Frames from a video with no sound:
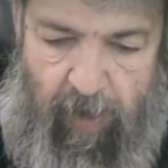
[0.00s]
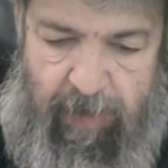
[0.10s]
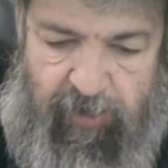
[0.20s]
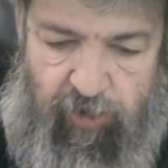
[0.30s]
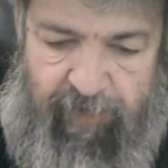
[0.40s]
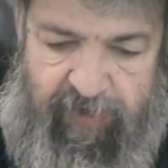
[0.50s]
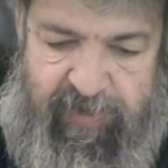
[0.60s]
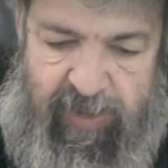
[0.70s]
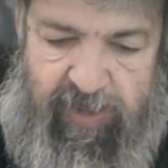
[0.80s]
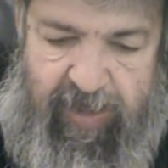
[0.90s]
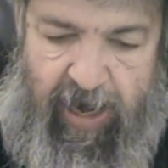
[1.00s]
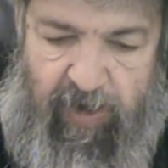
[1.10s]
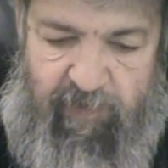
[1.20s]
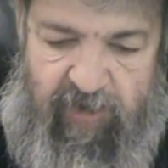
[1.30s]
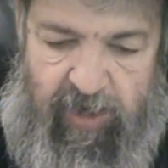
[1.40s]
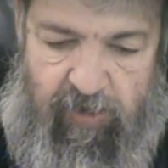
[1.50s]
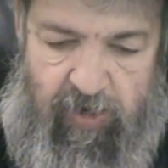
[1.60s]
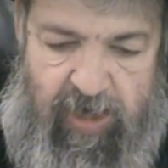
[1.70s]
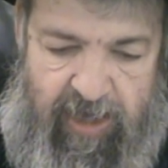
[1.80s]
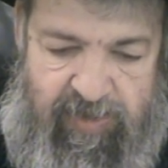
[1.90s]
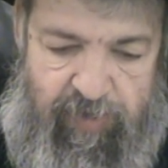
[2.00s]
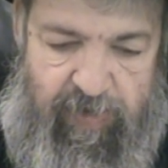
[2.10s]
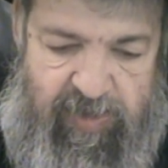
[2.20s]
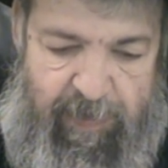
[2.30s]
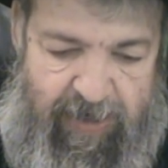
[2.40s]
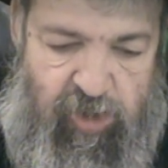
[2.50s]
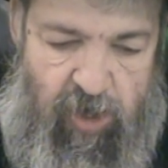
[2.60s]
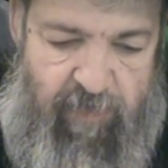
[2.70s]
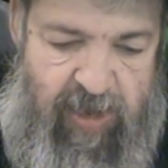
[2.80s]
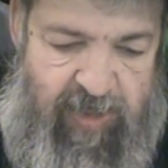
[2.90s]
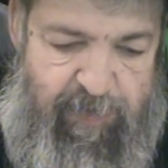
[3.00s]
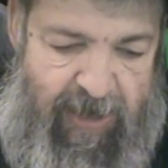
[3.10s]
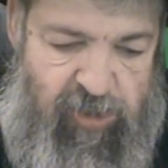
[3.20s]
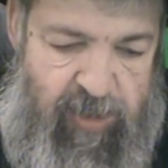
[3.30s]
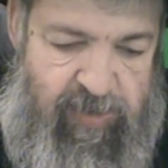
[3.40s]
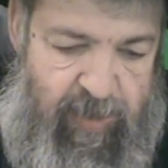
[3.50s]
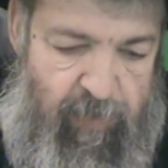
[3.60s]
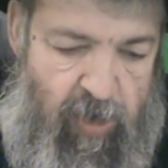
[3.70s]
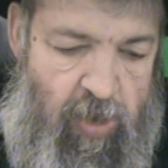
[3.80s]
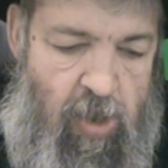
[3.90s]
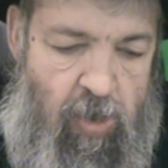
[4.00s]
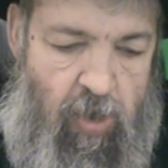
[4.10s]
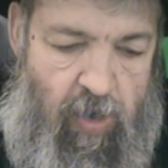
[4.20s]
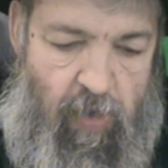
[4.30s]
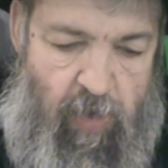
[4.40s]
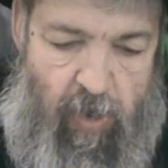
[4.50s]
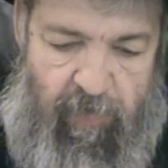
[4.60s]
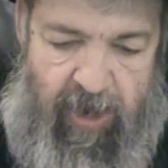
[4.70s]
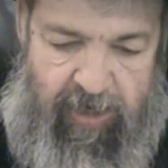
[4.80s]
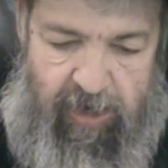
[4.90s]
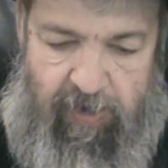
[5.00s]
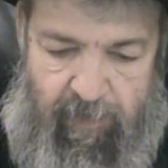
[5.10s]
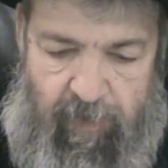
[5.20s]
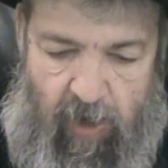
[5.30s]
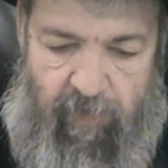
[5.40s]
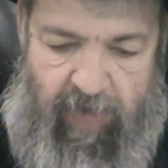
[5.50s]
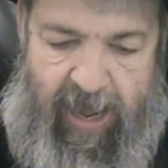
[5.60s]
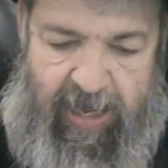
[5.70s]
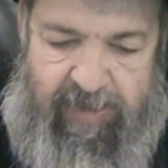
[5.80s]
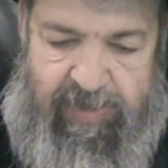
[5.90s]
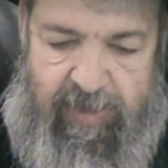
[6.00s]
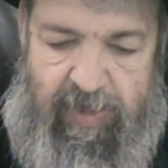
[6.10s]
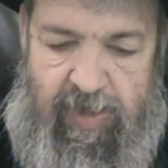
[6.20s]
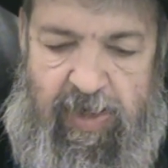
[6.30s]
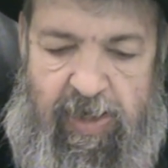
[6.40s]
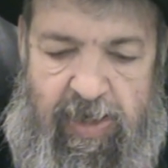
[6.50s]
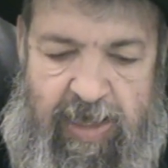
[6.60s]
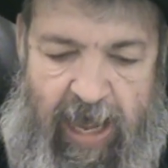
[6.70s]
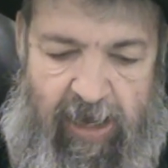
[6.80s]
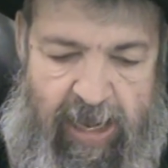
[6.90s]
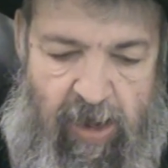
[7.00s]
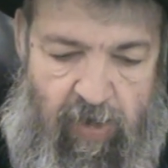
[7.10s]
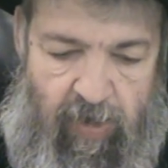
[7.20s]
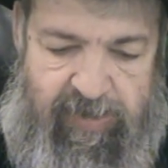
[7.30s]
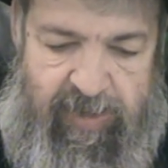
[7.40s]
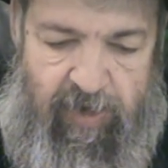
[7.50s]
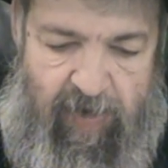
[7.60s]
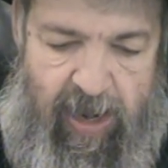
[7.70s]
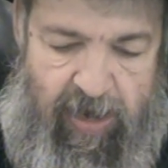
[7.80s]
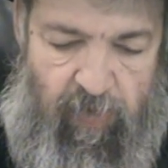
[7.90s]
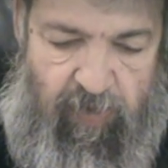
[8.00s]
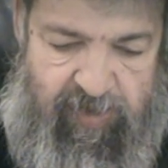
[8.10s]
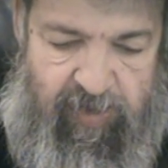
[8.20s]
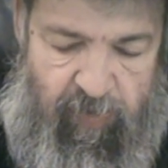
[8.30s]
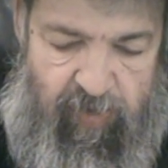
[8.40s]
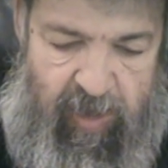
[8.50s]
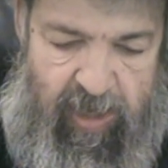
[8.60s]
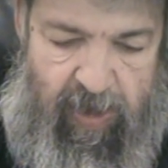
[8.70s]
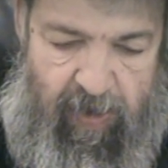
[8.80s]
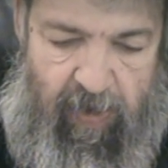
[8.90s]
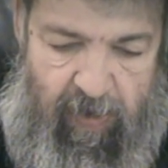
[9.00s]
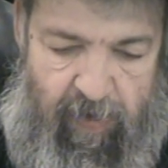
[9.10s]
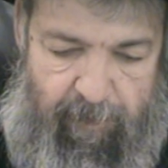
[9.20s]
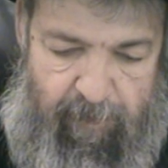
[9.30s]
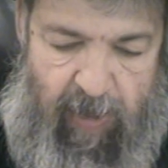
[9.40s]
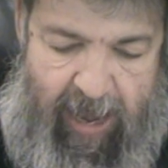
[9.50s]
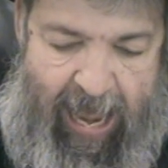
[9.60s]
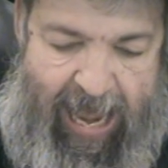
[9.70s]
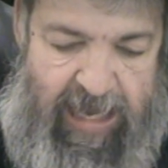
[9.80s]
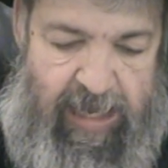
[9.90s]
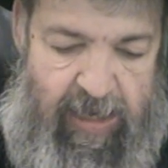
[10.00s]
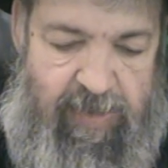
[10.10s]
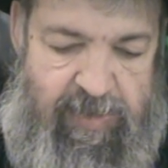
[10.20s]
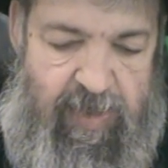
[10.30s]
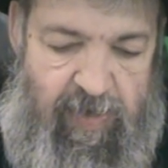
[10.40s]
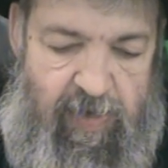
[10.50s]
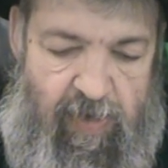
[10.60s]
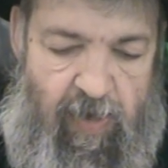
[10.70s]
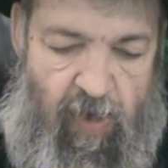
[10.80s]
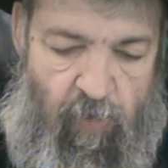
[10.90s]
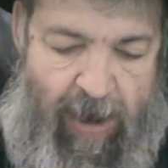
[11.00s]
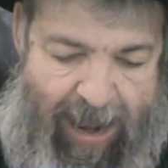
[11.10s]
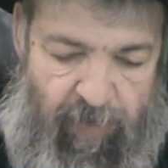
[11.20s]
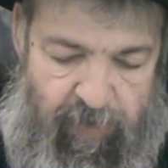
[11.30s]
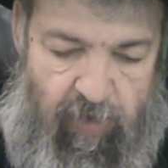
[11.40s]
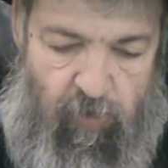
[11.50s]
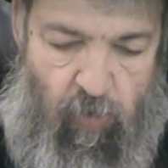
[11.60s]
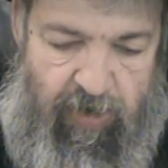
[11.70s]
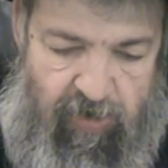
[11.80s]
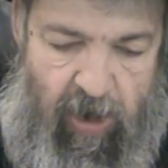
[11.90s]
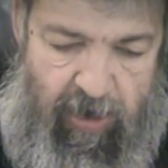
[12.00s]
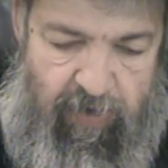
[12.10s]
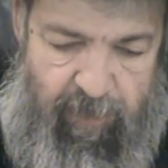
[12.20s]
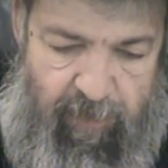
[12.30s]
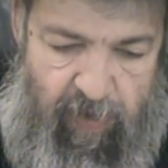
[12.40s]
I'm not sure if I said the Targum, Yitlum, yes, Yiris, Mashkanov, yes, Mashkan, Zimna, I did. Of the S, Kale Achatzer, and also the uh, hangings around the courtyard.